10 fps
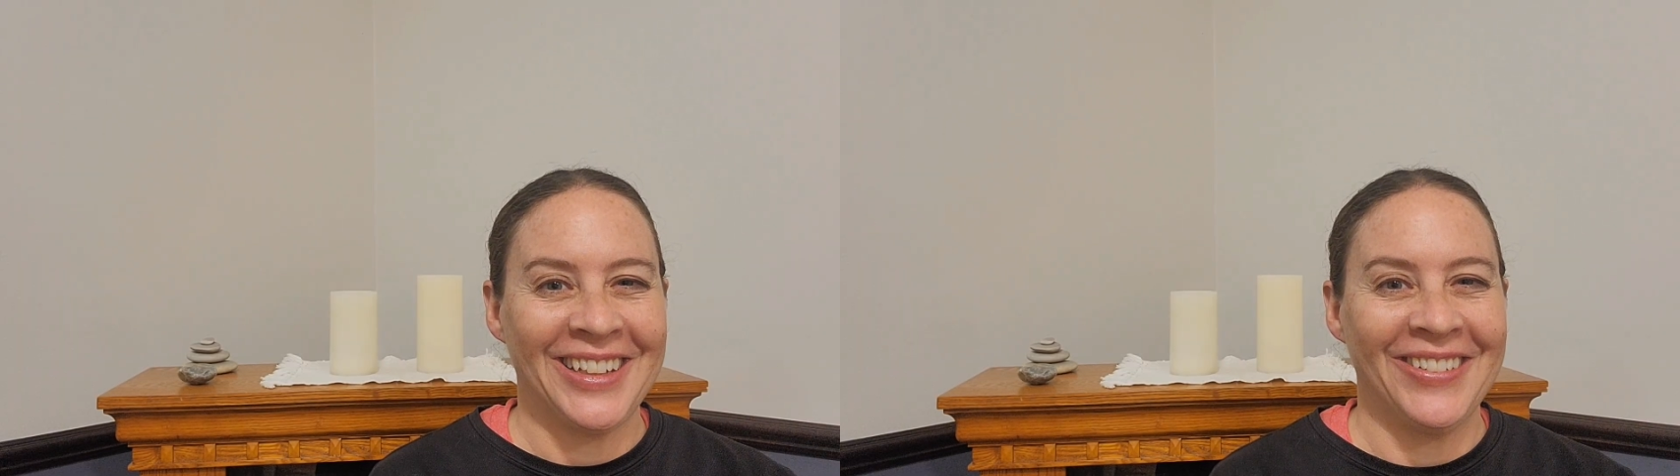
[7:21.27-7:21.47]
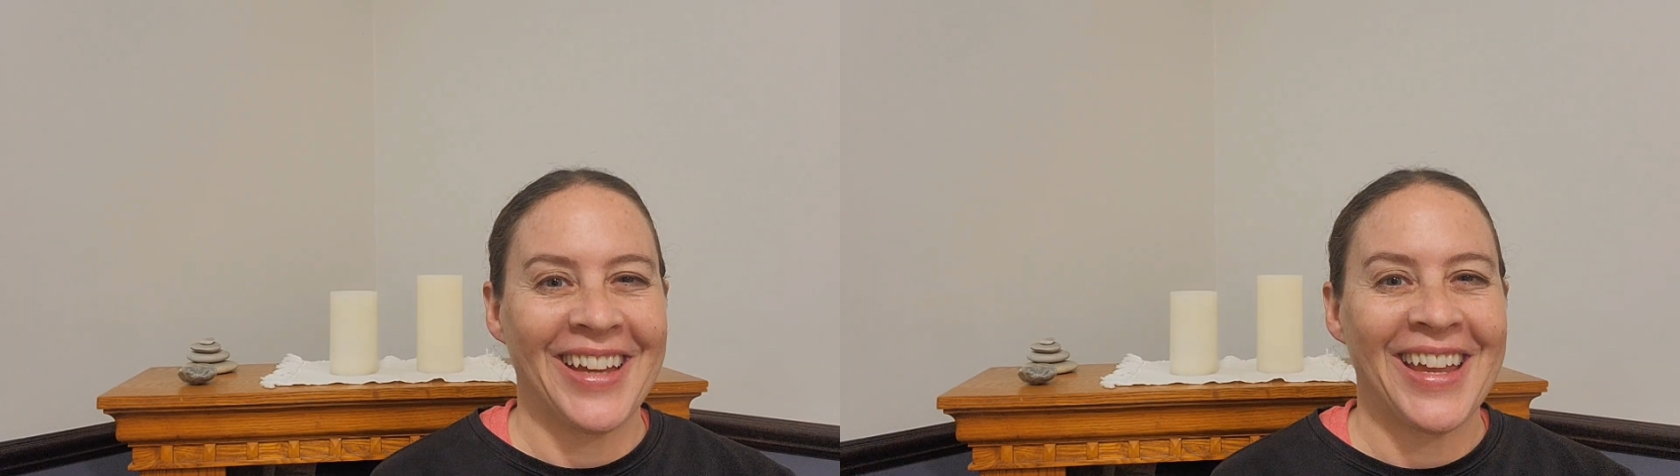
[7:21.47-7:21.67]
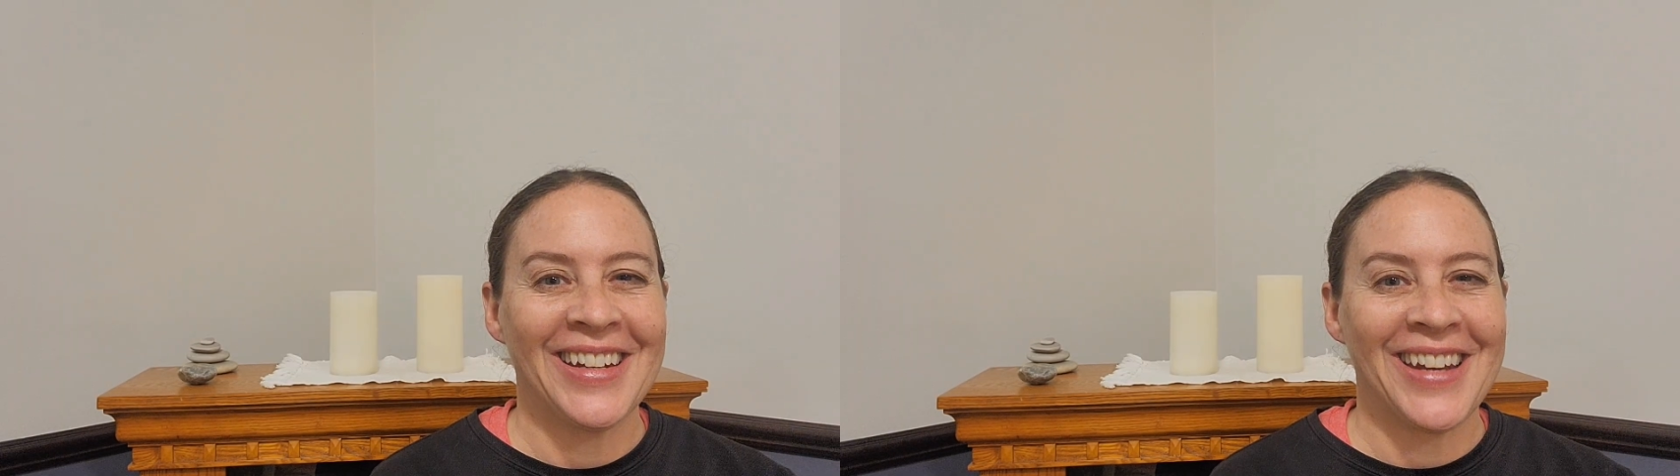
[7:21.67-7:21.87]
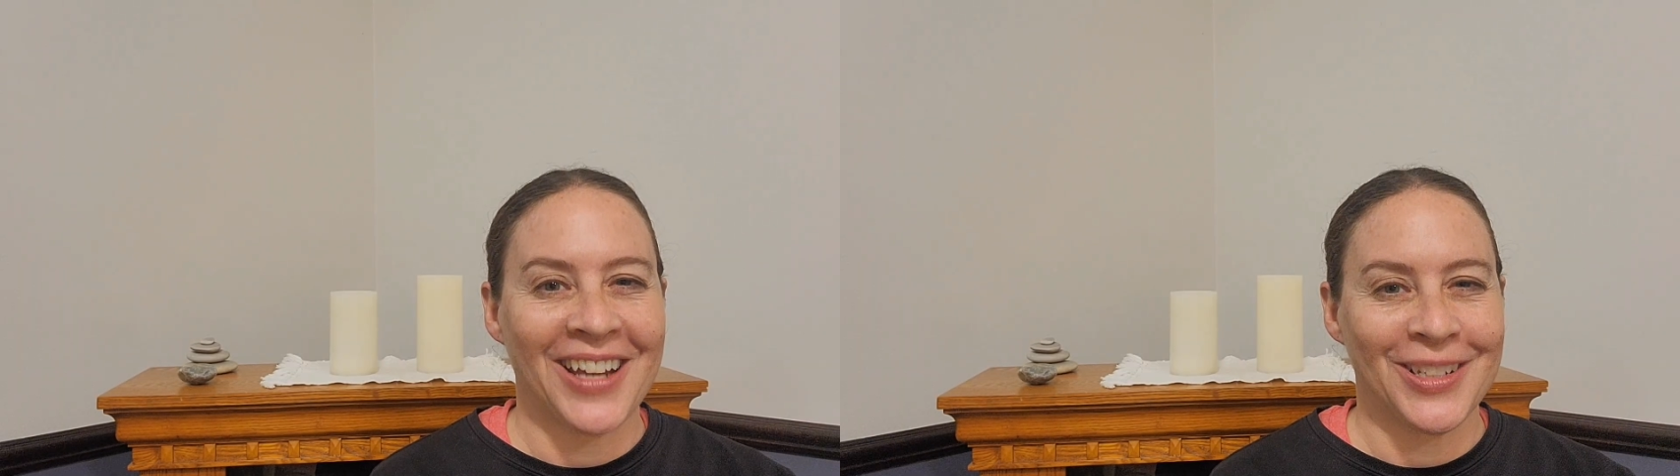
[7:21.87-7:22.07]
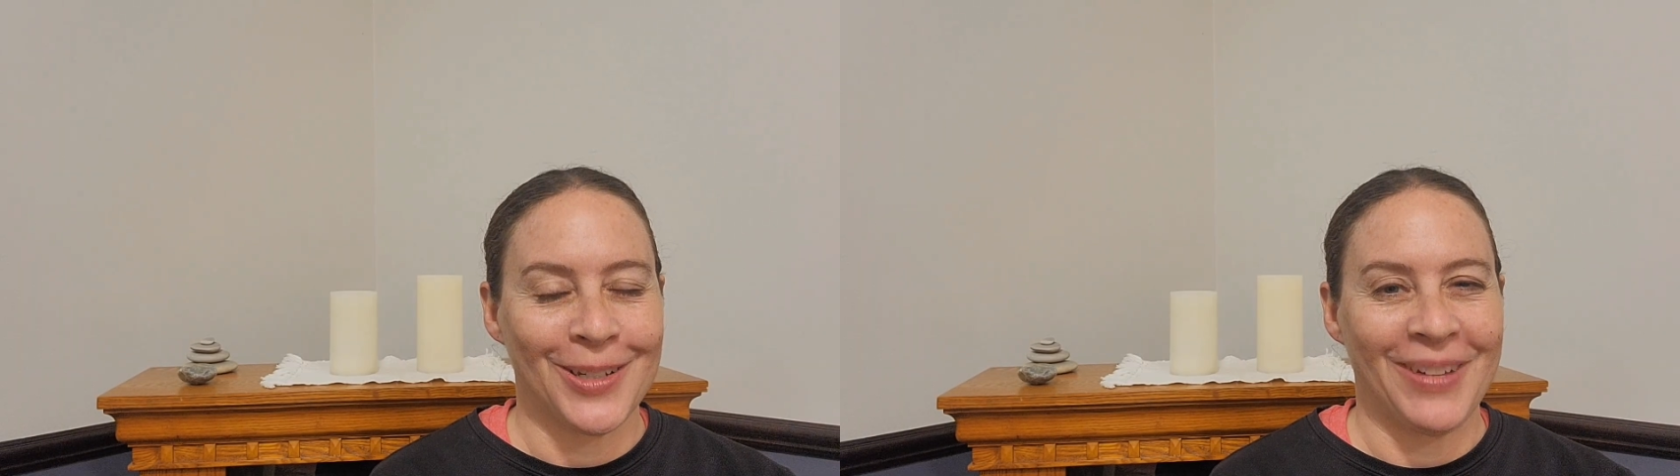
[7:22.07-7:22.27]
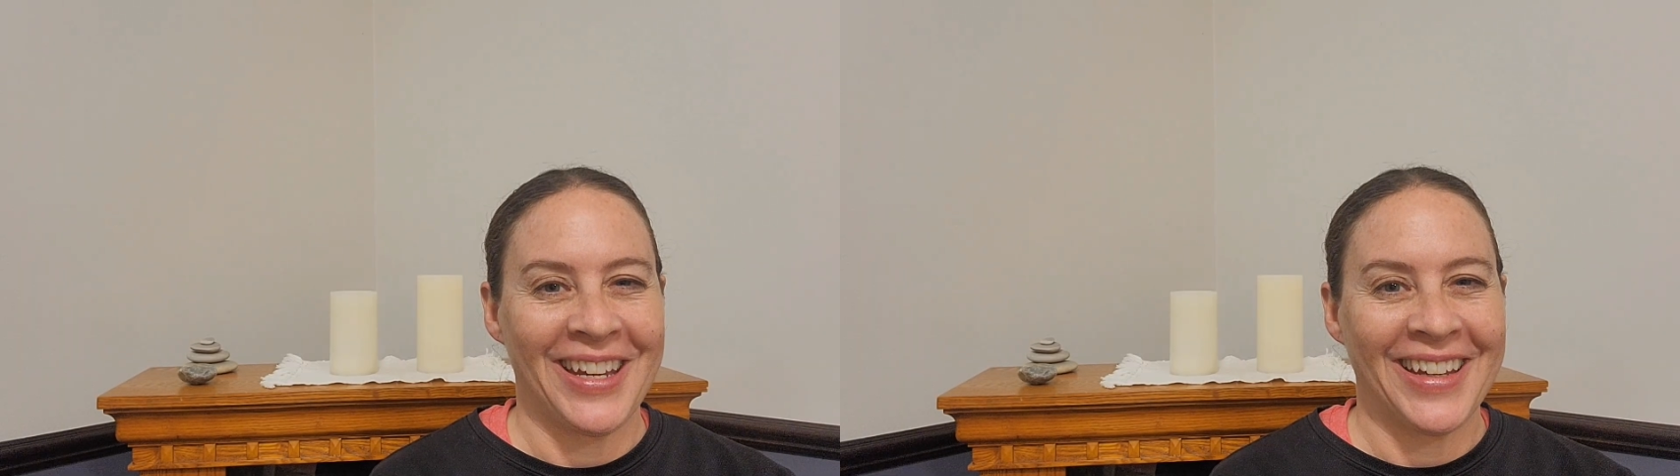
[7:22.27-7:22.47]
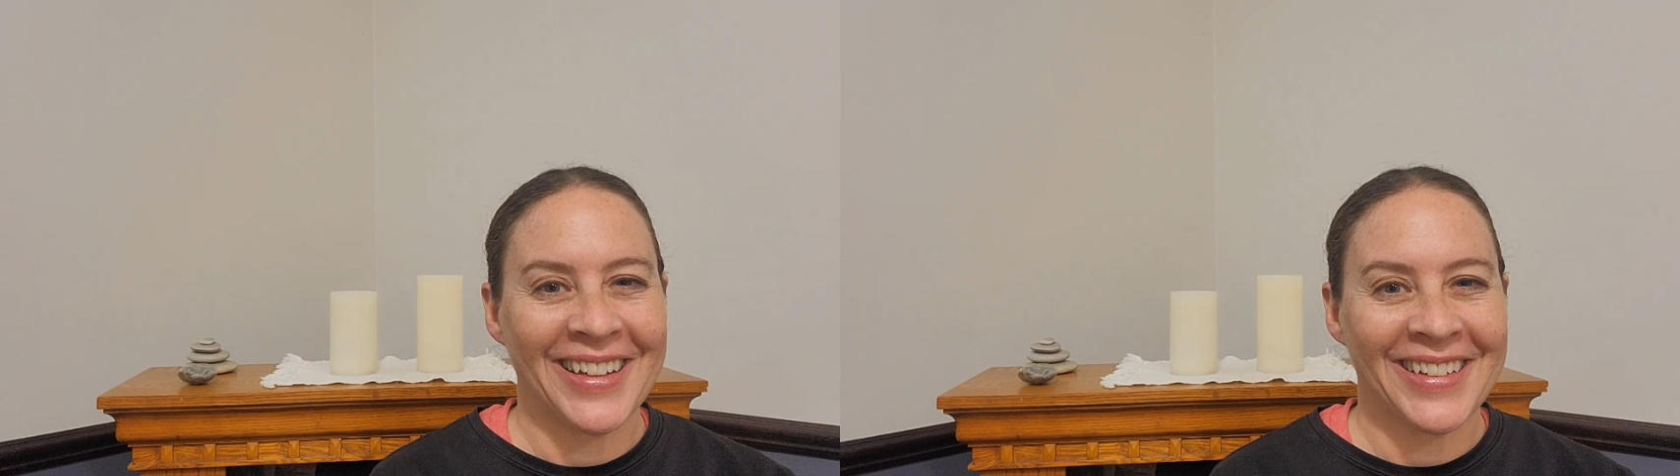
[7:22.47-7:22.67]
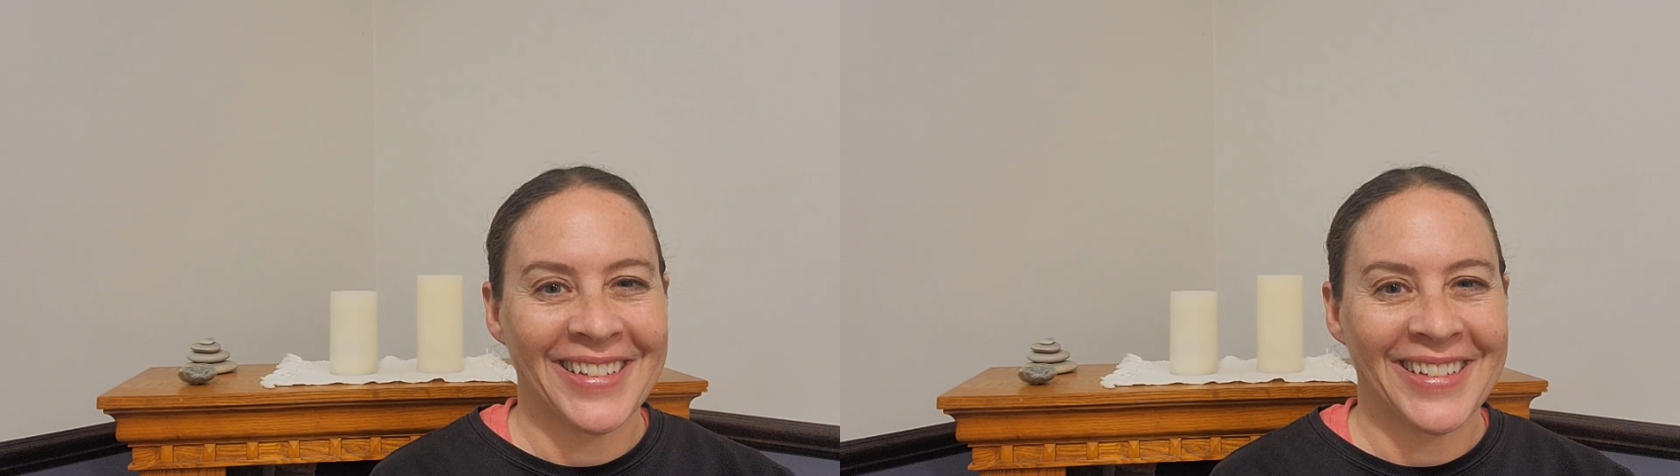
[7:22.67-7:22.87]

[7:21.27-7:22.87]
you again next week.